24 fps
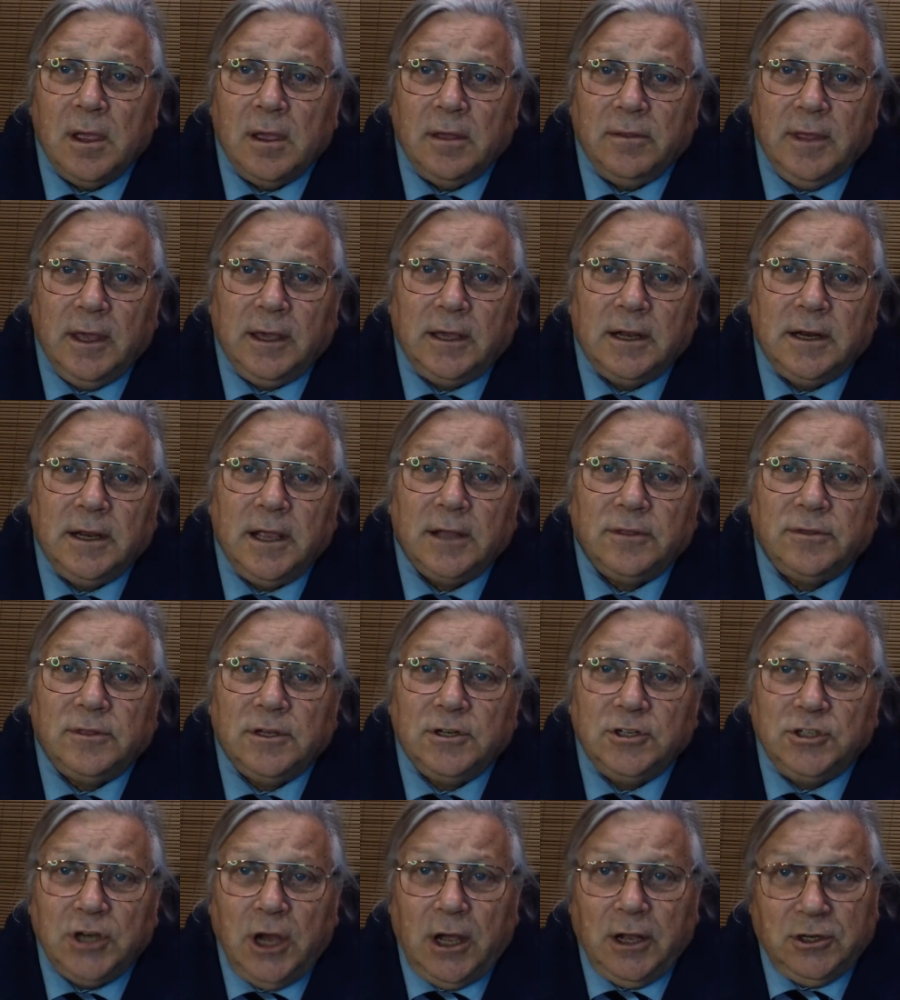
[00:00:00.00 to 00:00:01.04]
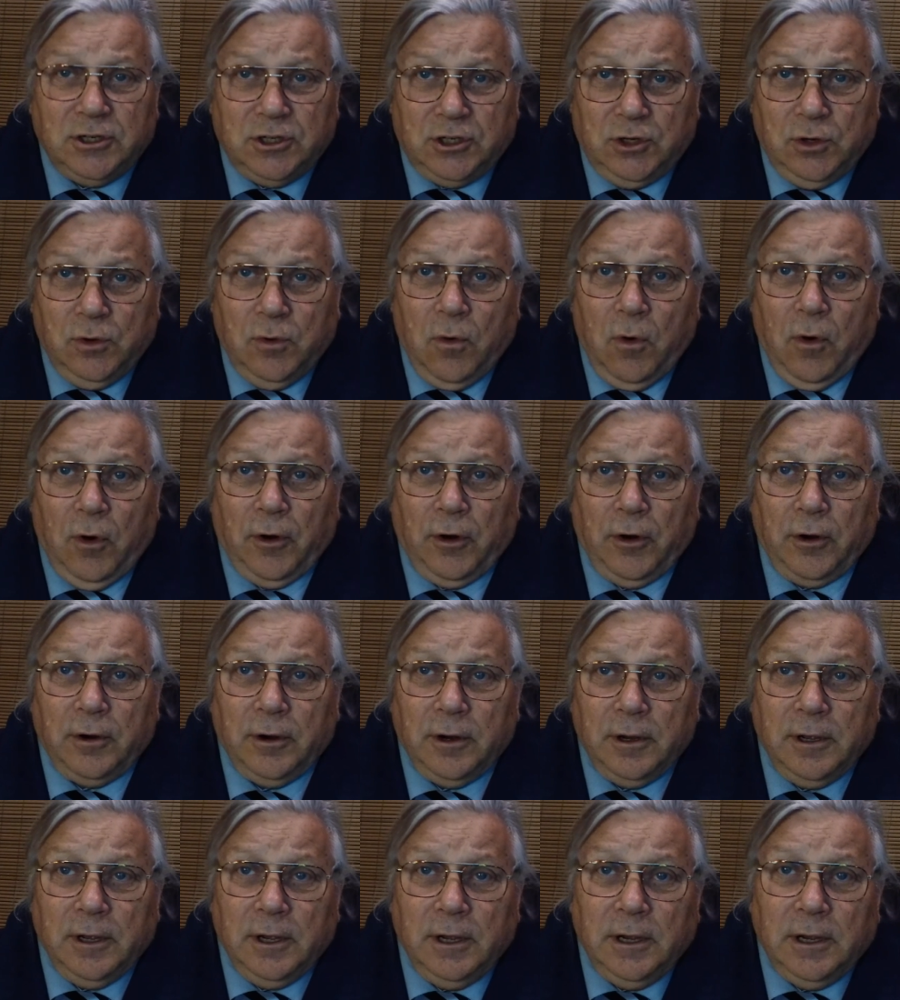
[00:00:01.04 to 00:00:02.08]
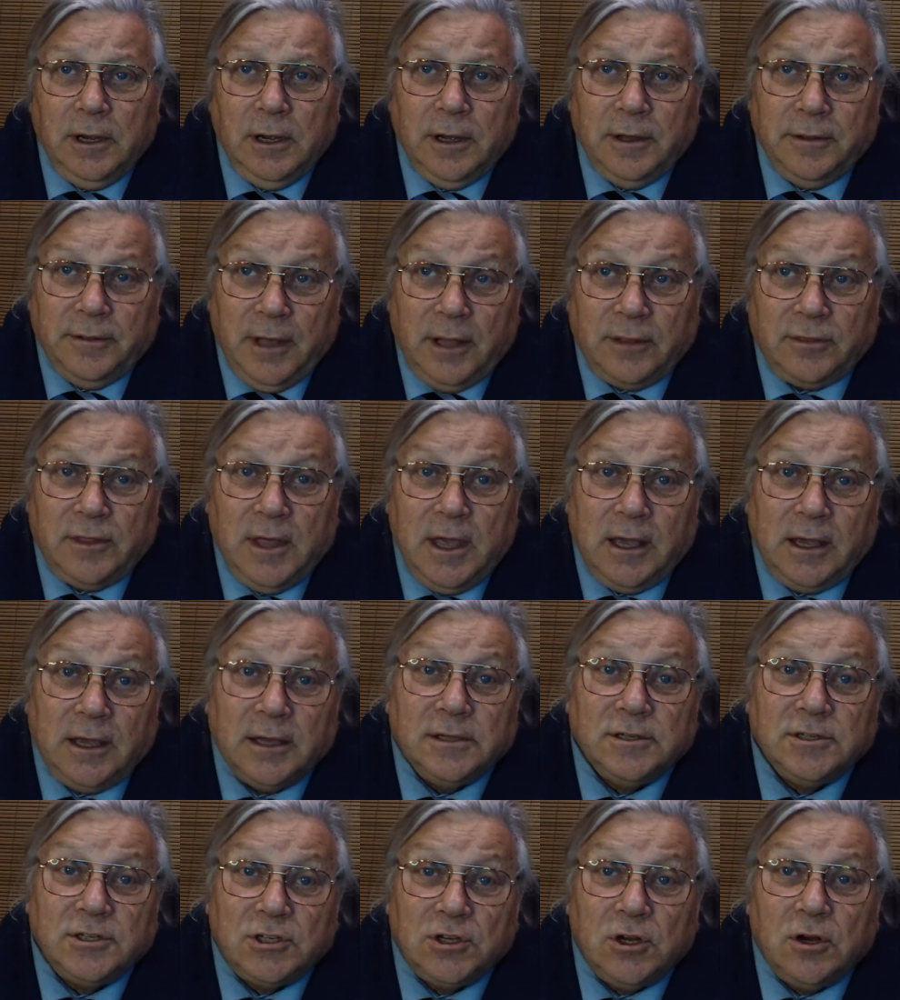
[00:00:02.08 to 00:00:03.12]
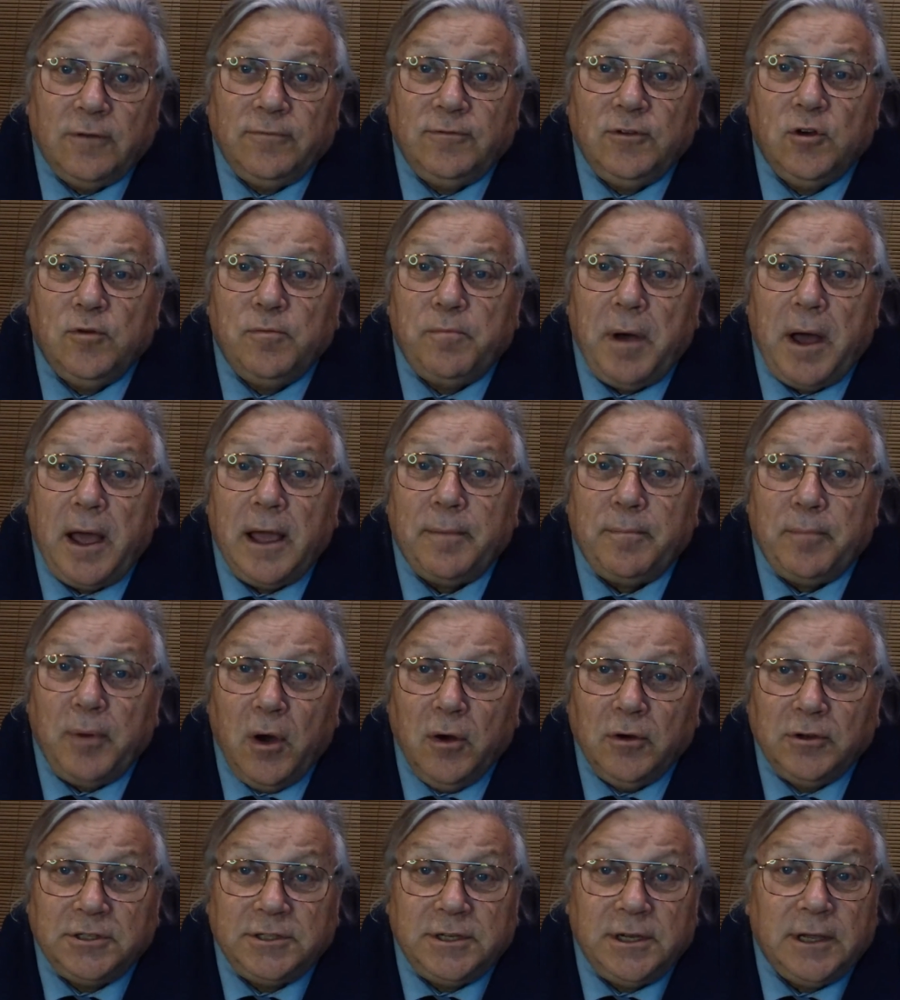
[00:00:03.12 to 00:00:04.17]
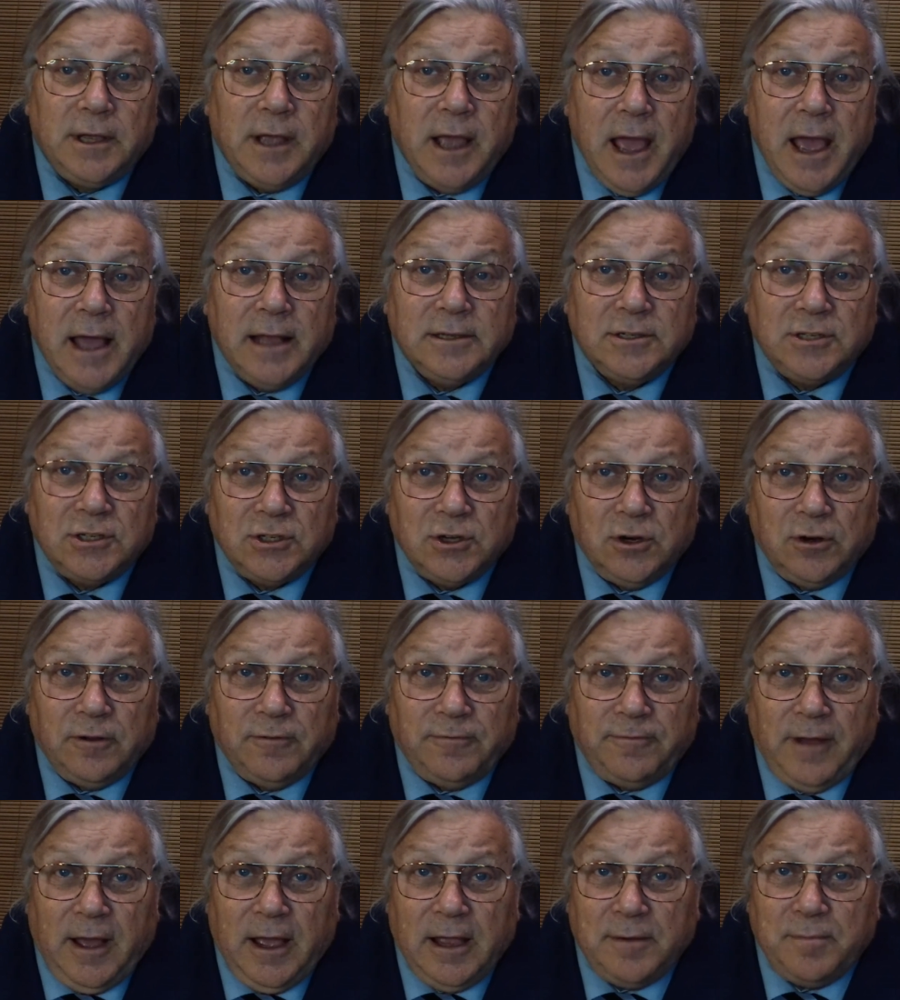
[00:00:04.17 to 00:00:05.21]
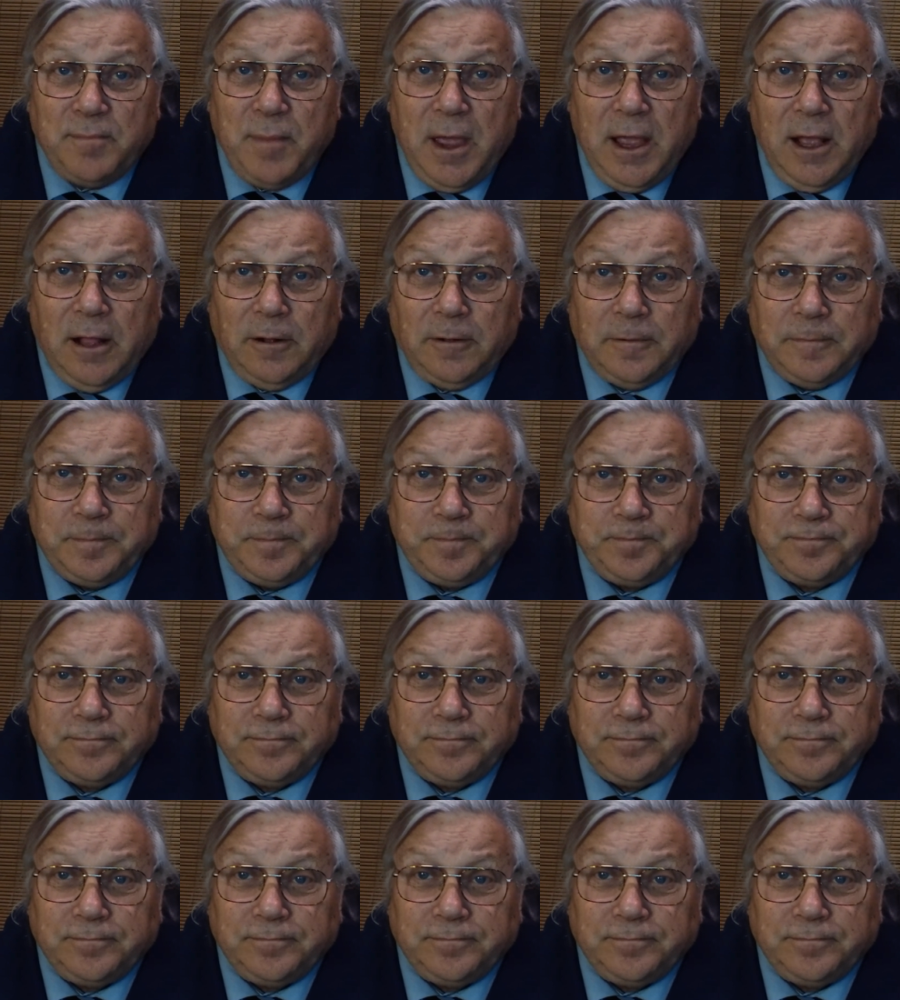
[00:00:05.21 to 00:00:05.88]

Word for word: they can get the judge to order that they can serve you by posting and certified mail.